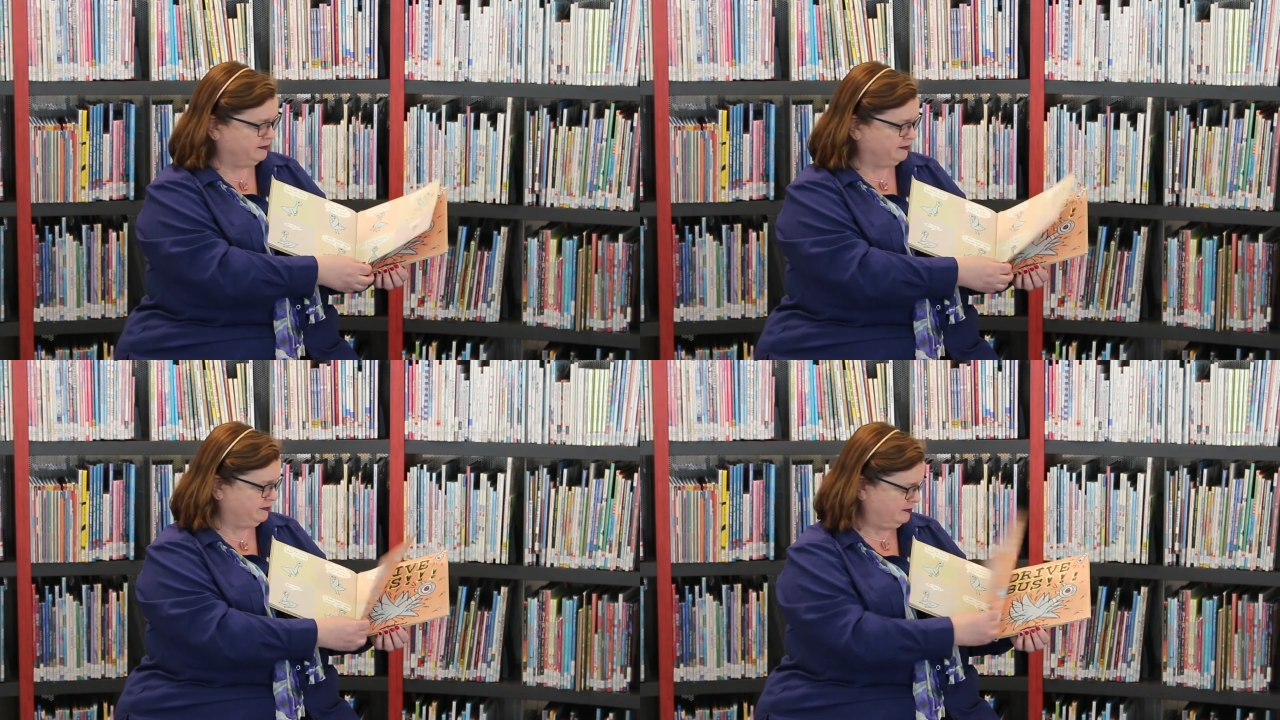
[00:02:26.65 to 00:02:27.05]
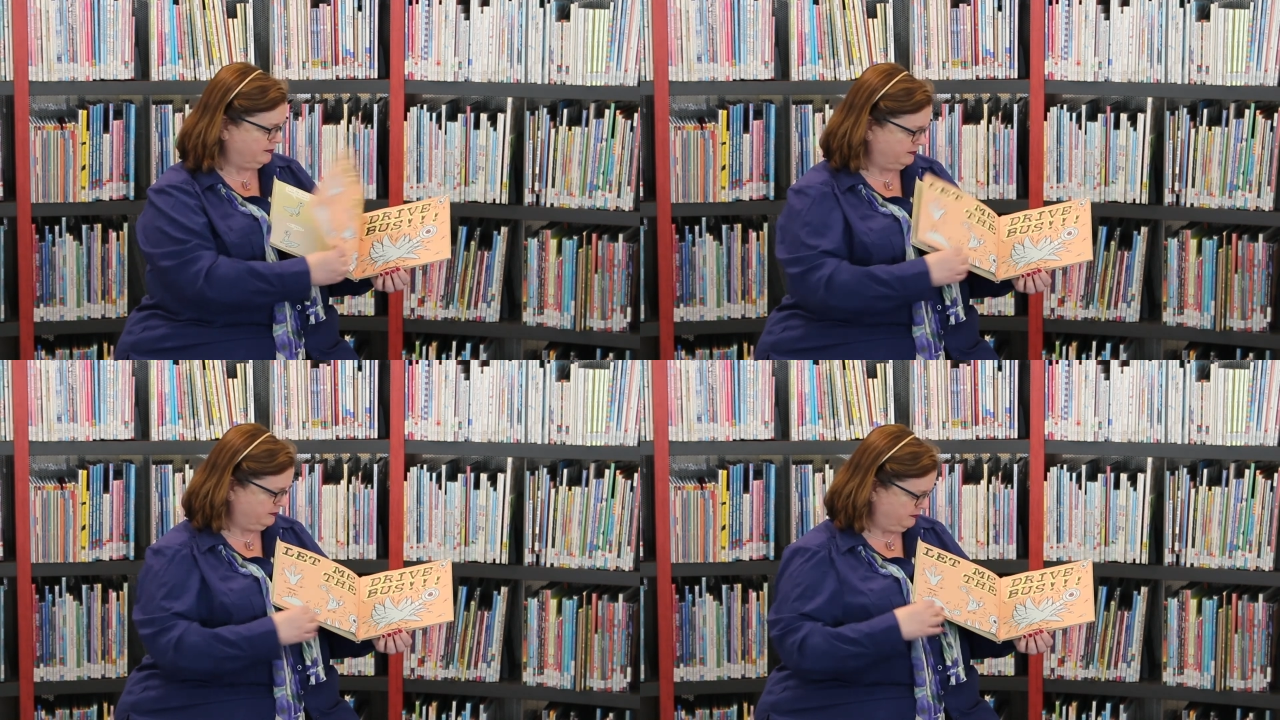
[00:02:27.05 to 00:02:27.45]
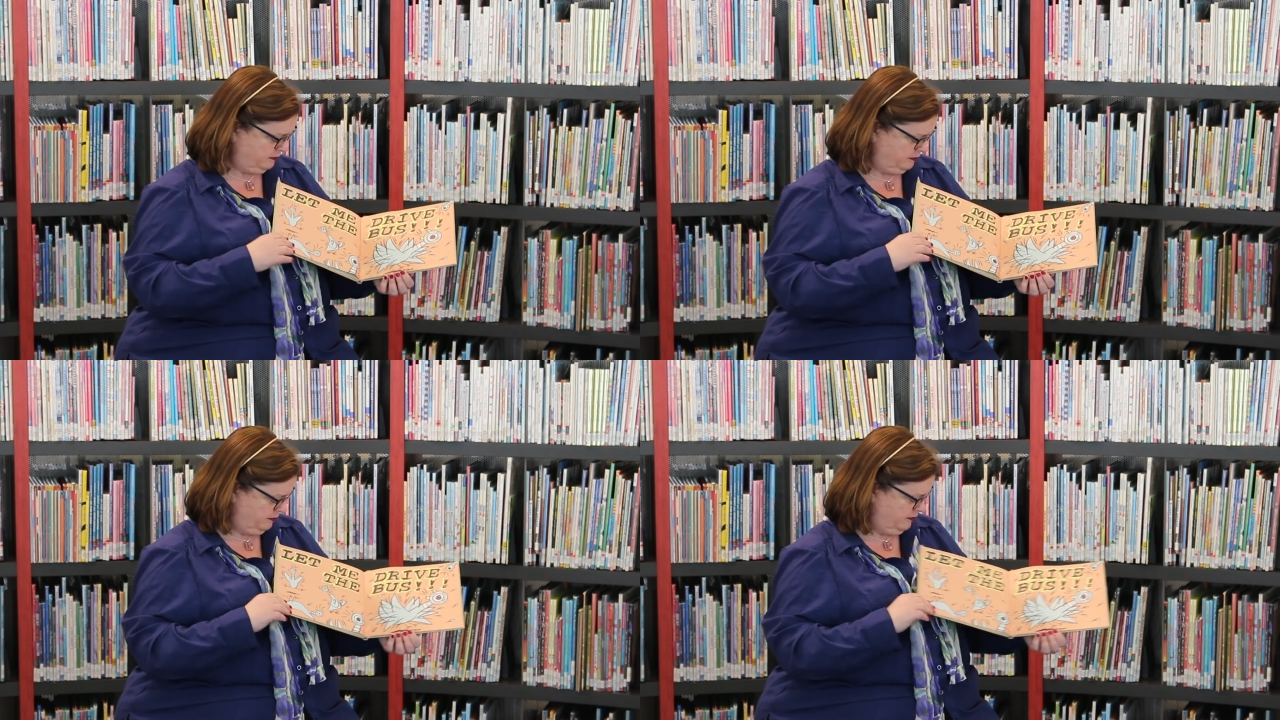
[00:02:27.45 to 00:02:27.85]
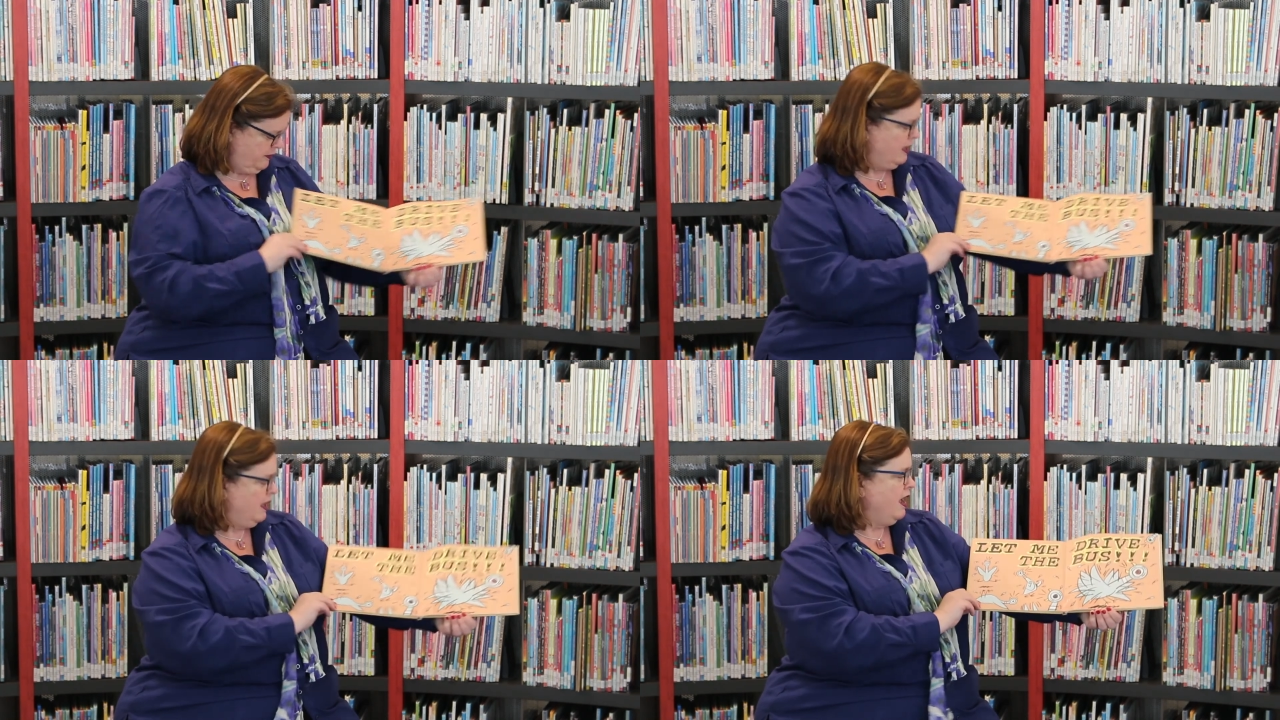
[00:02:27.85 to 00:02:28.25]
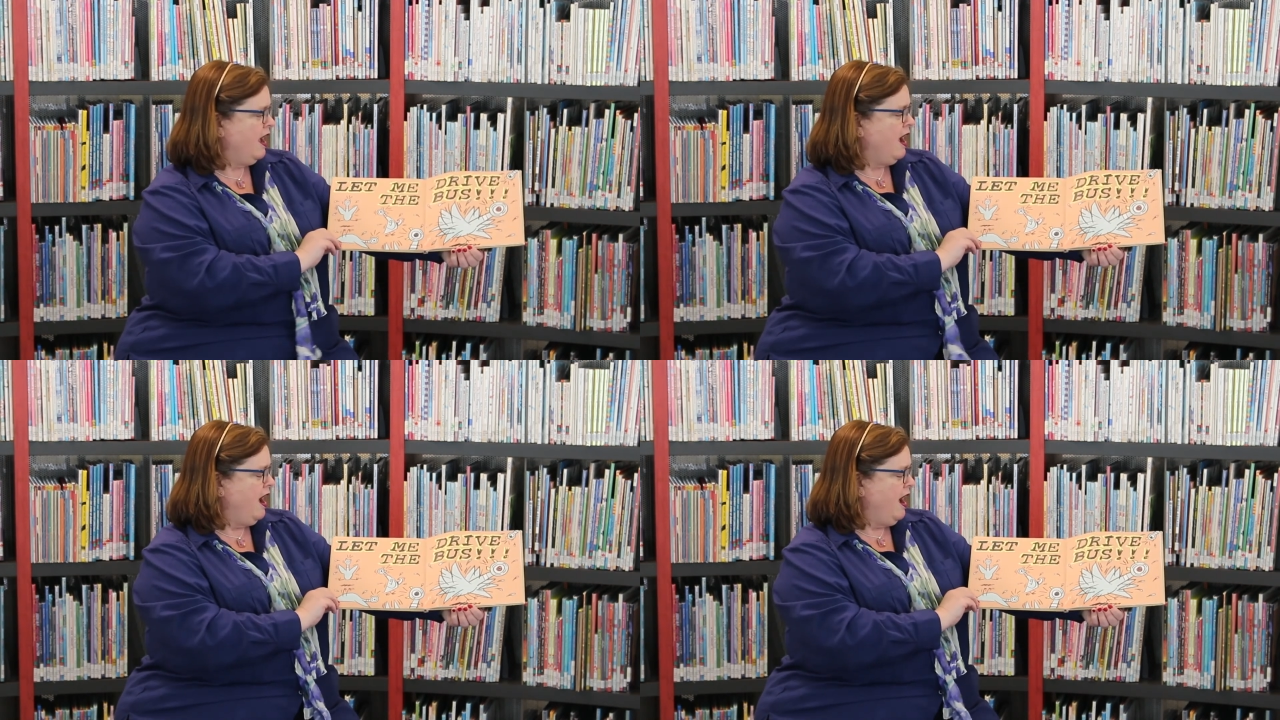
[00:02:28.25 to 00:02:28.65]

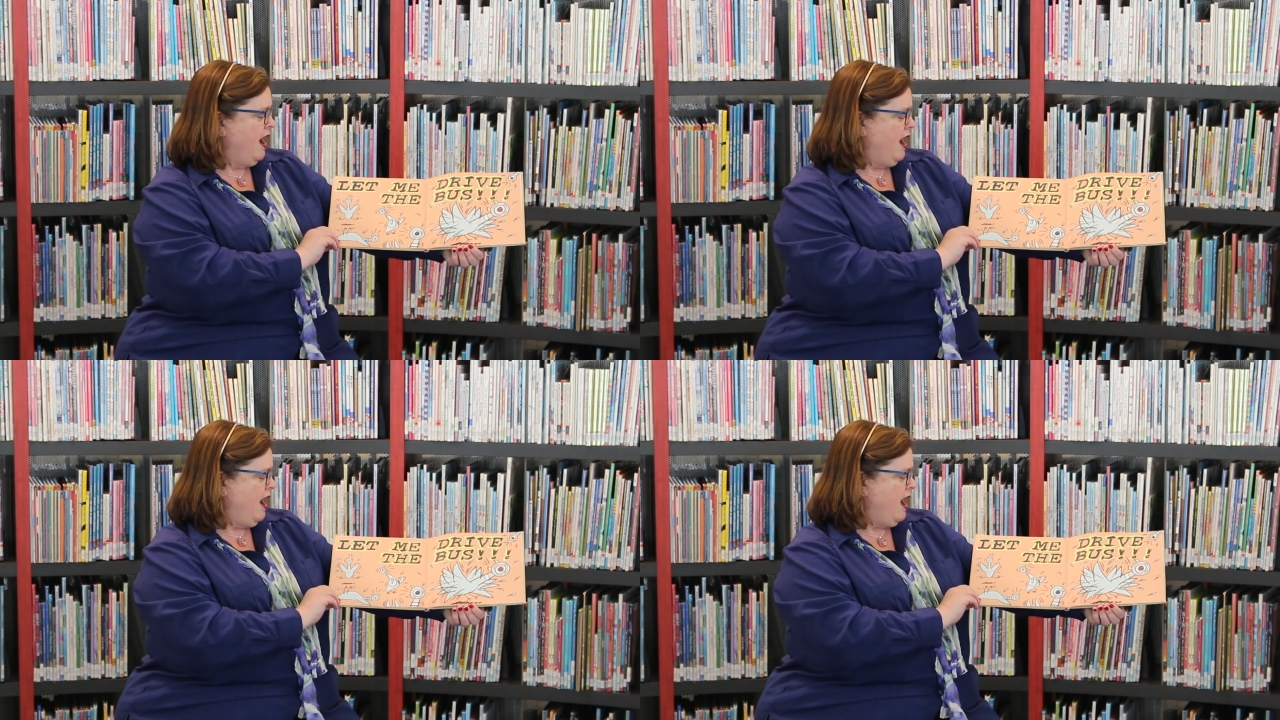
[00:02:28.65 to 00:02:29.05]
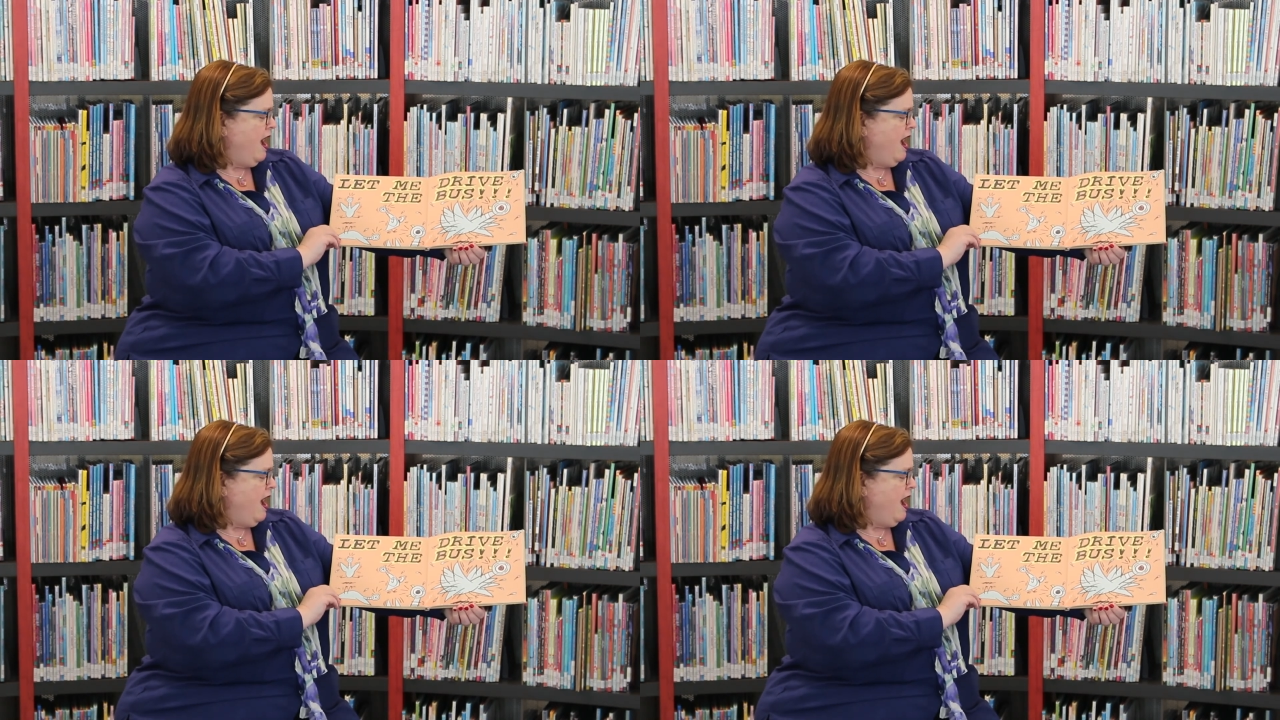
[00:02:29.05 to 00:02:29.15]
(silence)